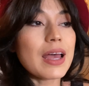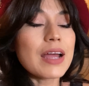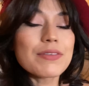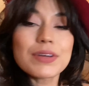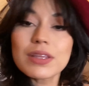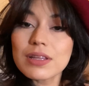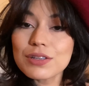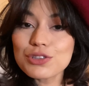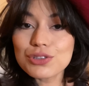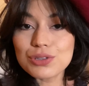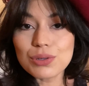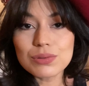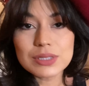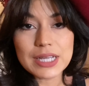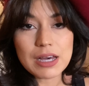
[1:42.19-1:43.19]
Everything
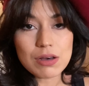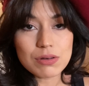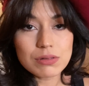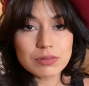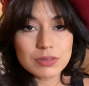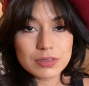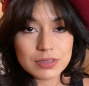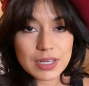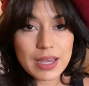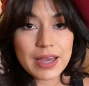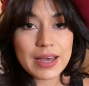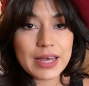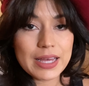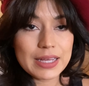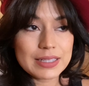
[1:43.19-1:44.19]
sold out
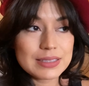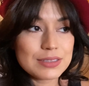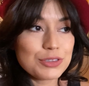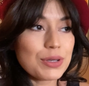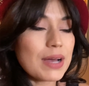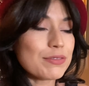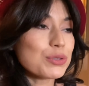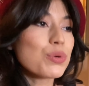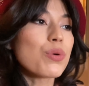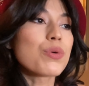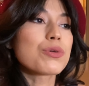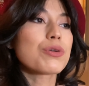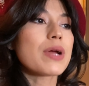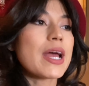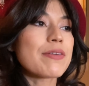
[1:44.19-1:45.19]
and you have to
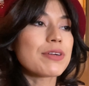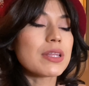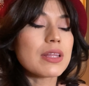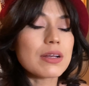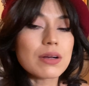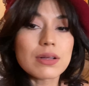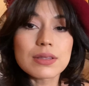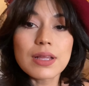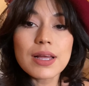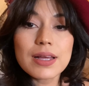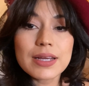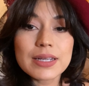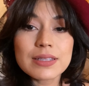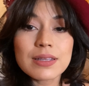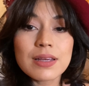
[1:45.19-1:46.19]
order everything
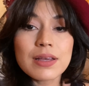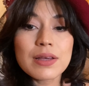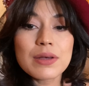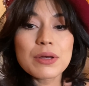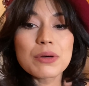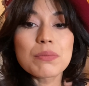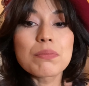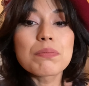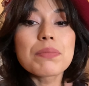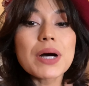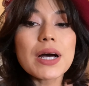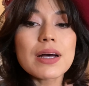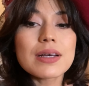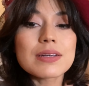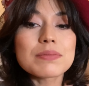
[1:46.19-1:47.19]
online,
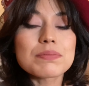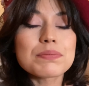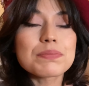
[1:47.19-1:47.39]
but